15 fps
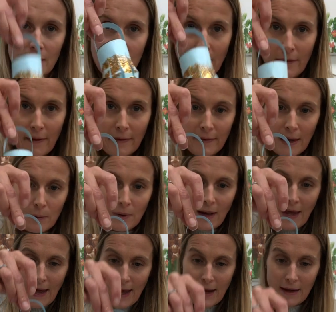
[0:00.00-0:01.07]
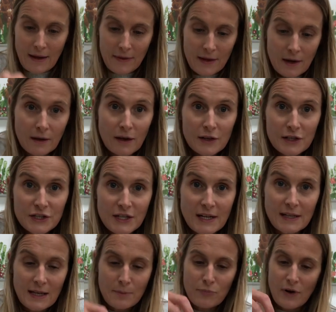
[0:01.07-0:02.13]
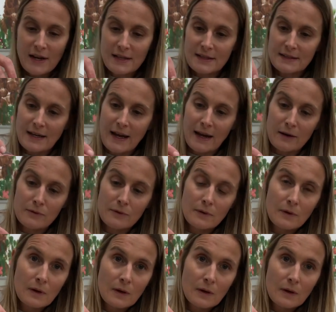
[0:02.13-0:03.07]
And then that will hang, and then I'm going to gently press down